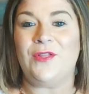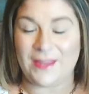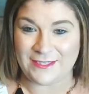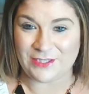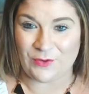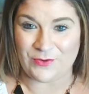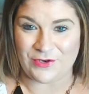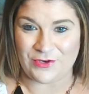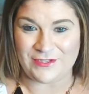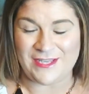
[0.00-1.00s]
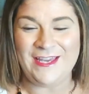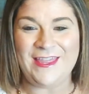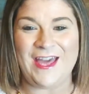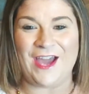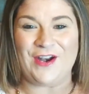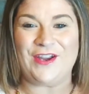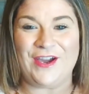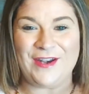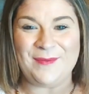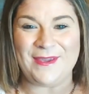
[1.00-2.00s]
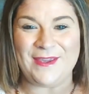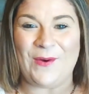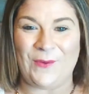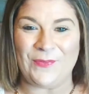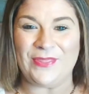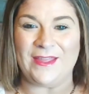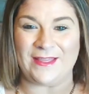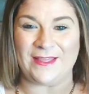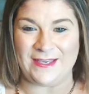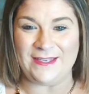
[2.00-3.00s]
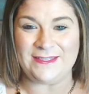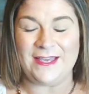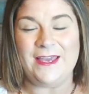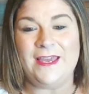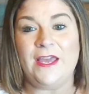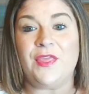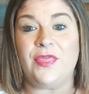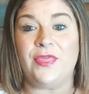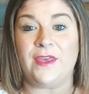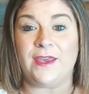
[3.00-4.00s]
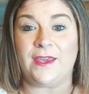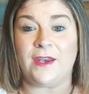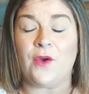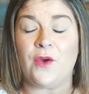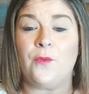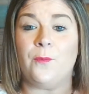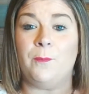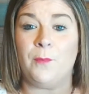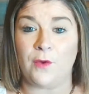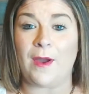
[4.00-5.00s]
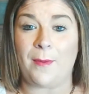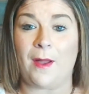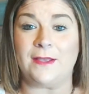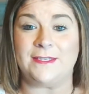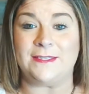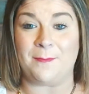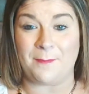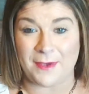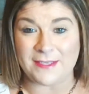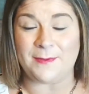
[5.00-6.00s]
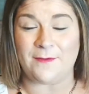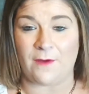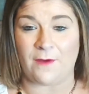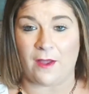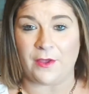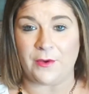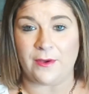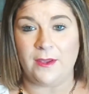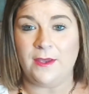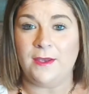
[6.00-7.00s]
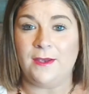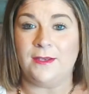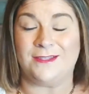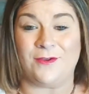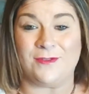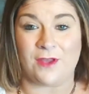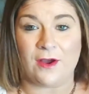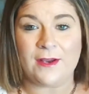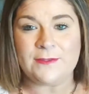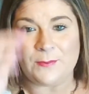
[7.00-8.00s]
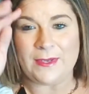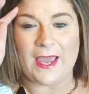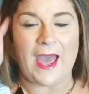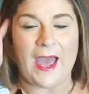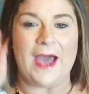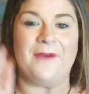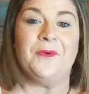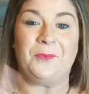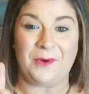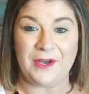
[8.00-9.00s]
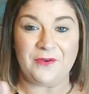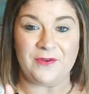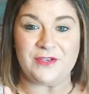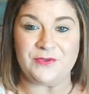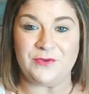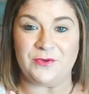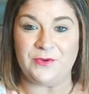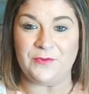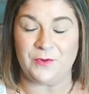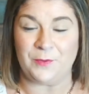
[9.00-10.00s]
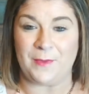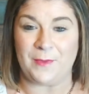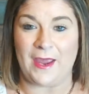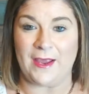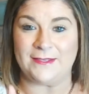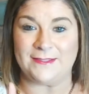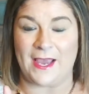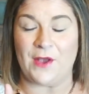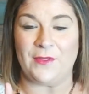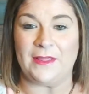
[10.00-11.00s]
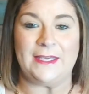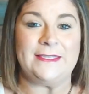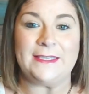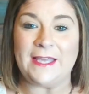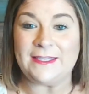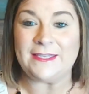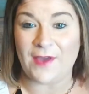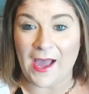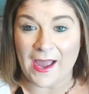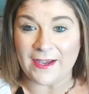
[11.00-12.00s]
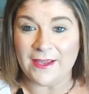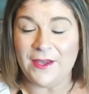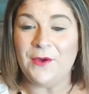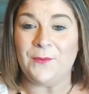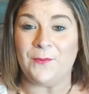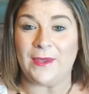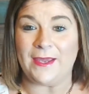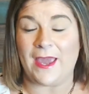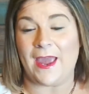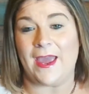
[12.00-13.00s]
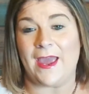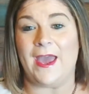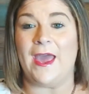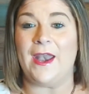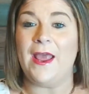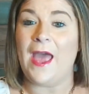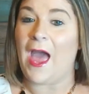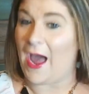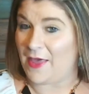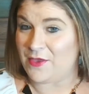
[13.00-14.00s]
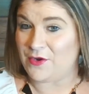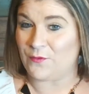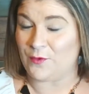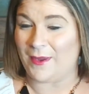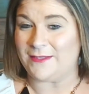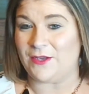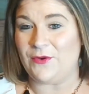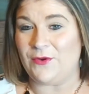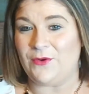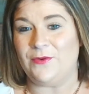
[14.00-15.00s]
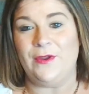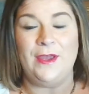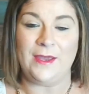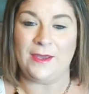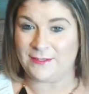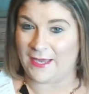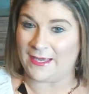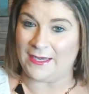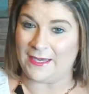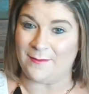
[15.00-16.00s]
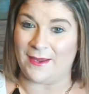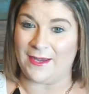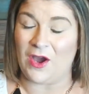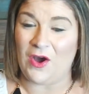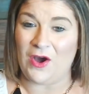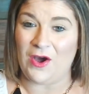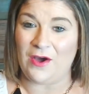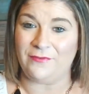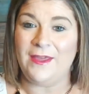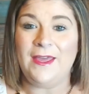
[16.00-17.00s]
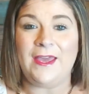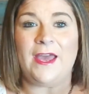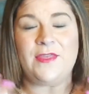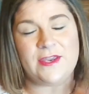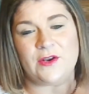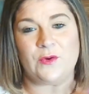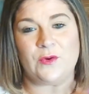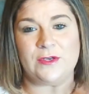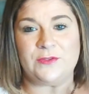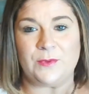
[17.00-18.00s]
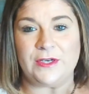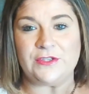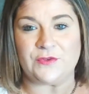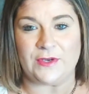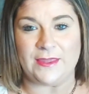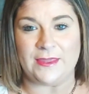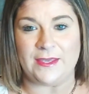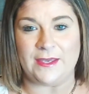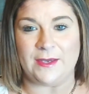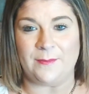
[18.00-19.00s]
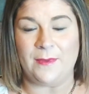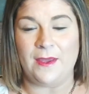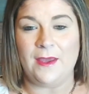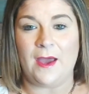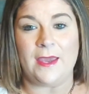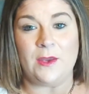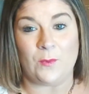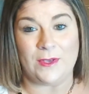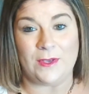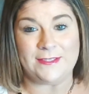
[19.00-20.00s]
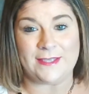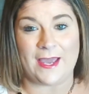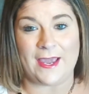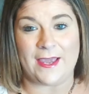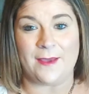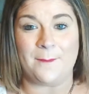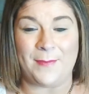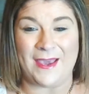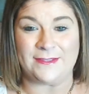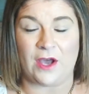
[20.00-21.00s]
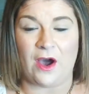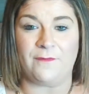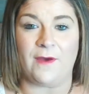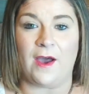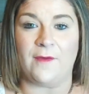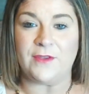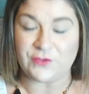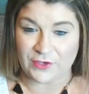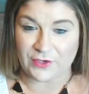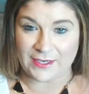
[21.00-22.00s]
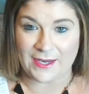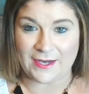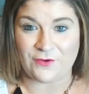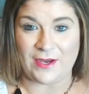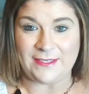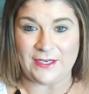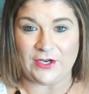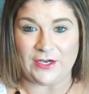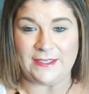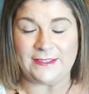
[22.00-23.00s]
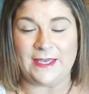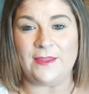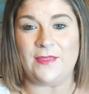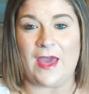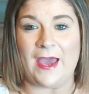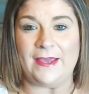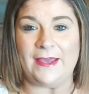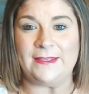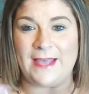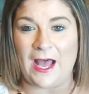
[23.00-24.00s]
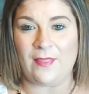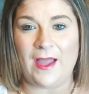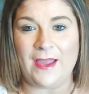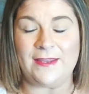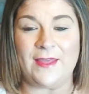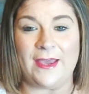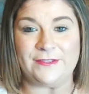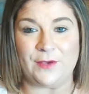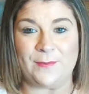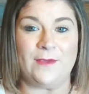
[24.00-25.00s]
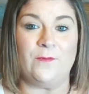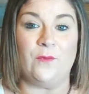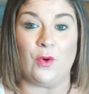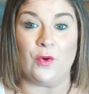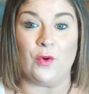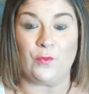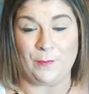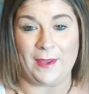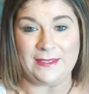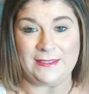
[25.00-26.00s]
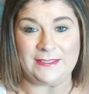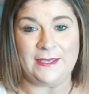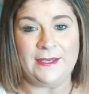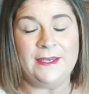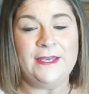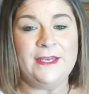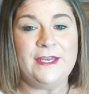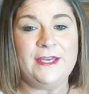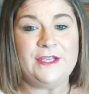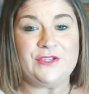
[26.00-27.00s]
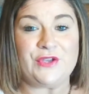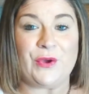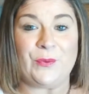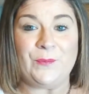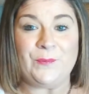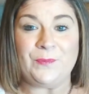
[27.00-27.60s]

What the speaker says: leaseholders that are going to be on the lease, then move-out policies must be followed. So as long as we have one original roommate staying on the lease, then that's fine. We can add the new roommates on, take anybody off, and then of course we're going to screen them in one site based off of the screening criteria that is outlined in the SOP for roommates. So